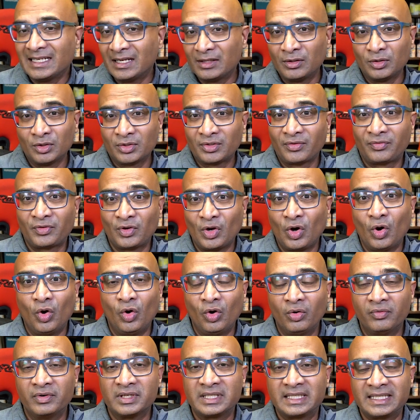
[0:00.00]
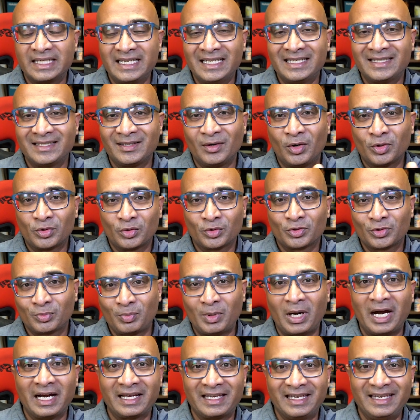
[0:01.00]
Now, those of you who are overseas, auto
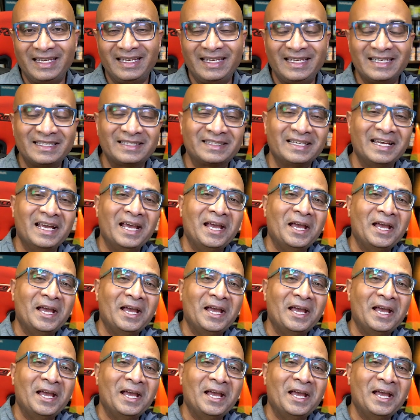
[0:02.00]
sparky is